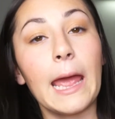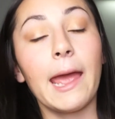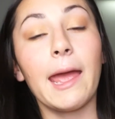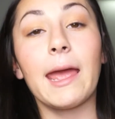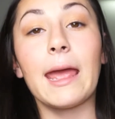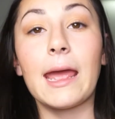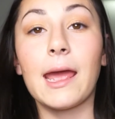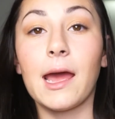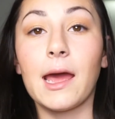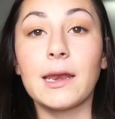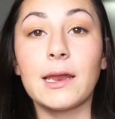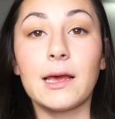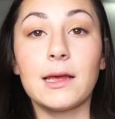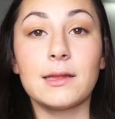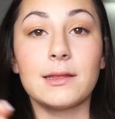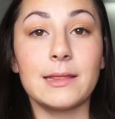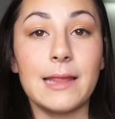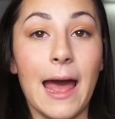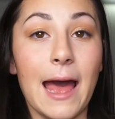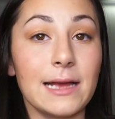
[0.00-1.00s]
And
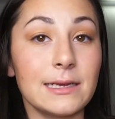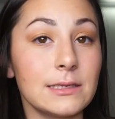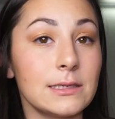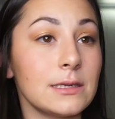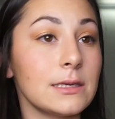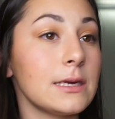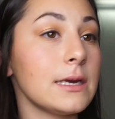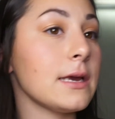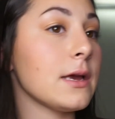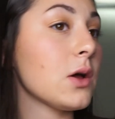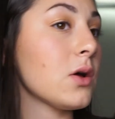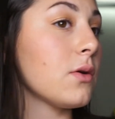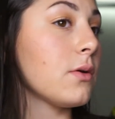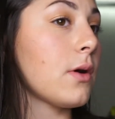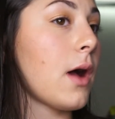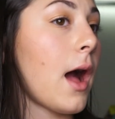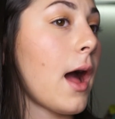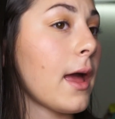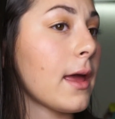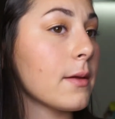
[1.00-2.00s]
lastly,
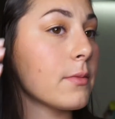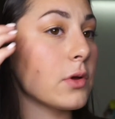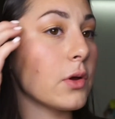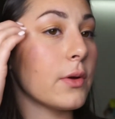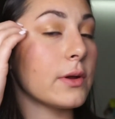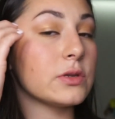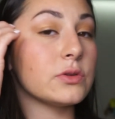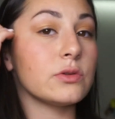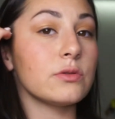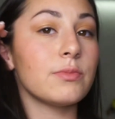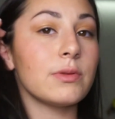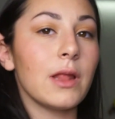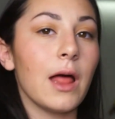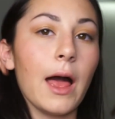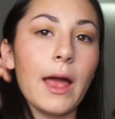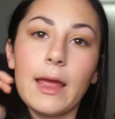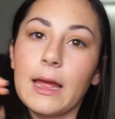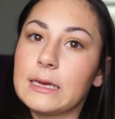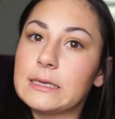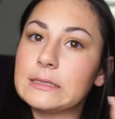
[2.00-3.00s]
I am going to
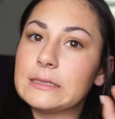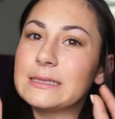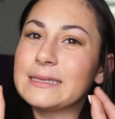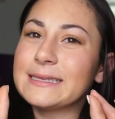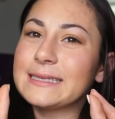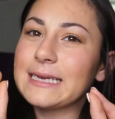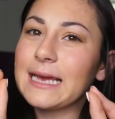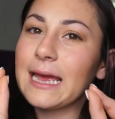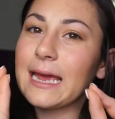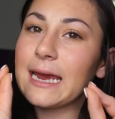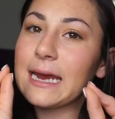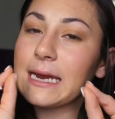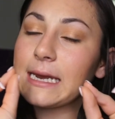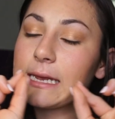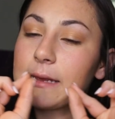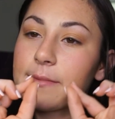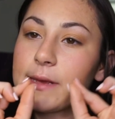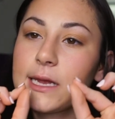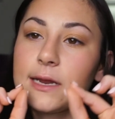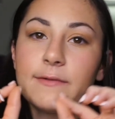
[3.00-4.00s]
apply a
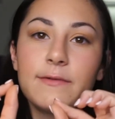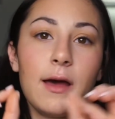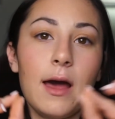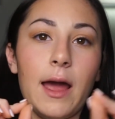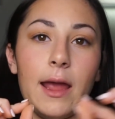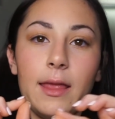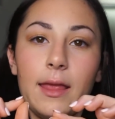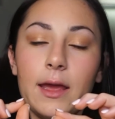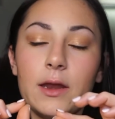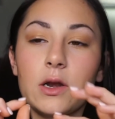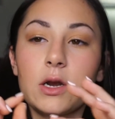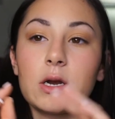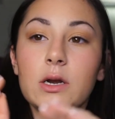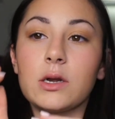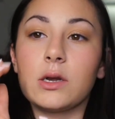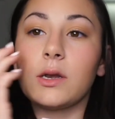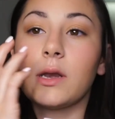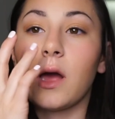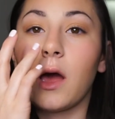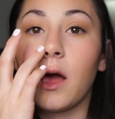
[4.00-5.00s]
tiny bit of highlighter.
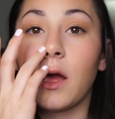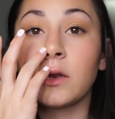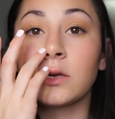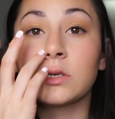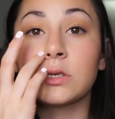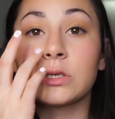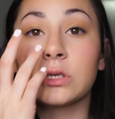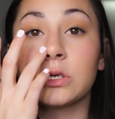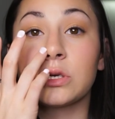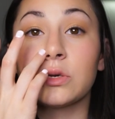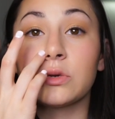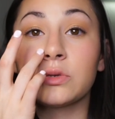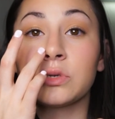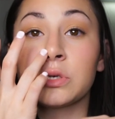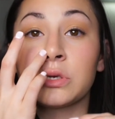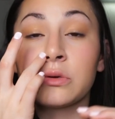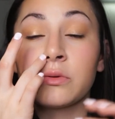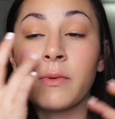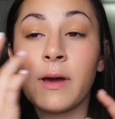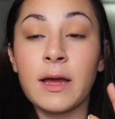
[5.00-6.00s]
Not too
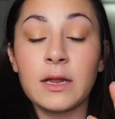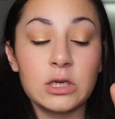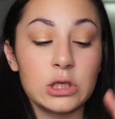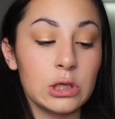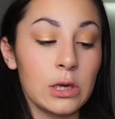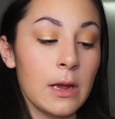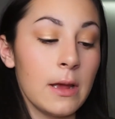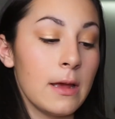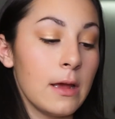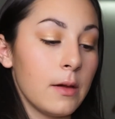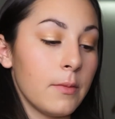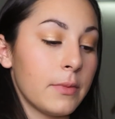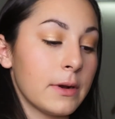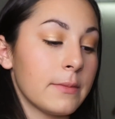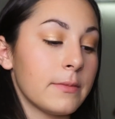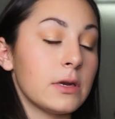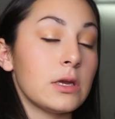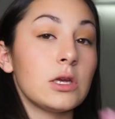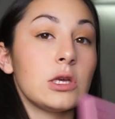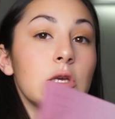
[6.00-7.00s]
much, but
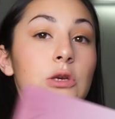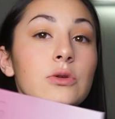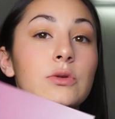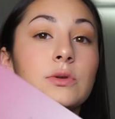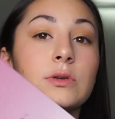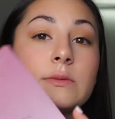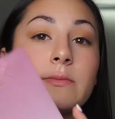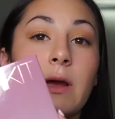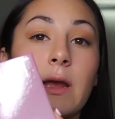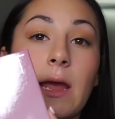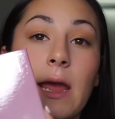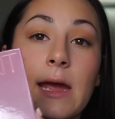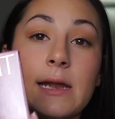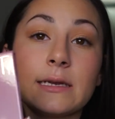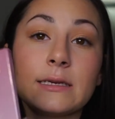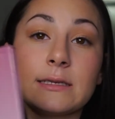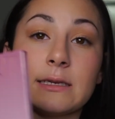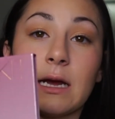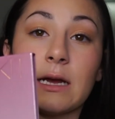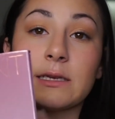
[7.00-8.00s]
I'm going to use my
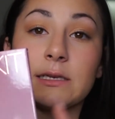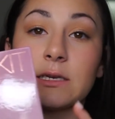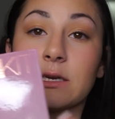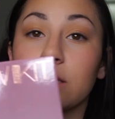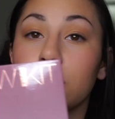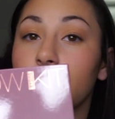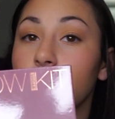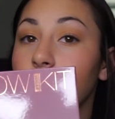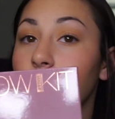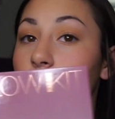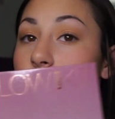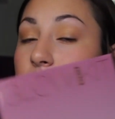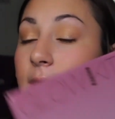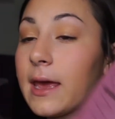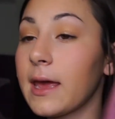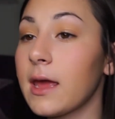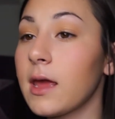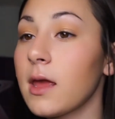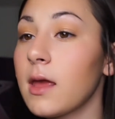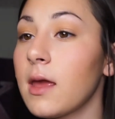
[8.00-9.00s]
Anastasia Glow
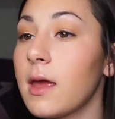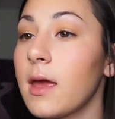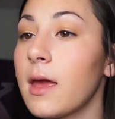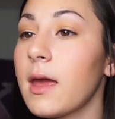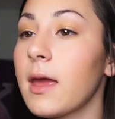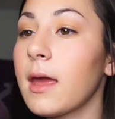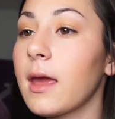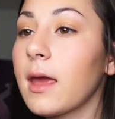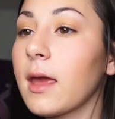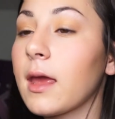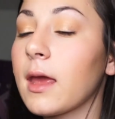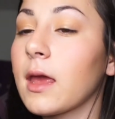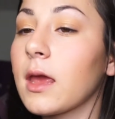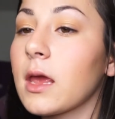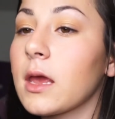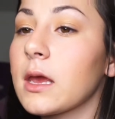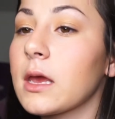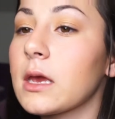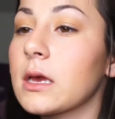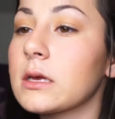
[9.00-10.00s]
Kit.
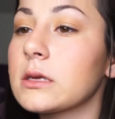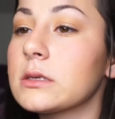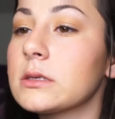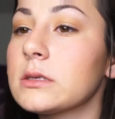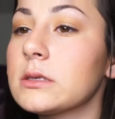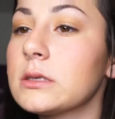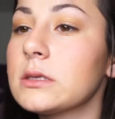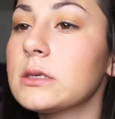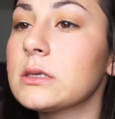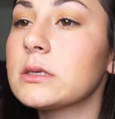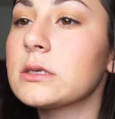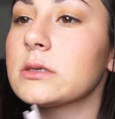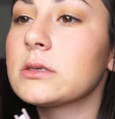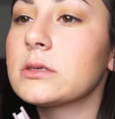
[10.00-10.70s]
And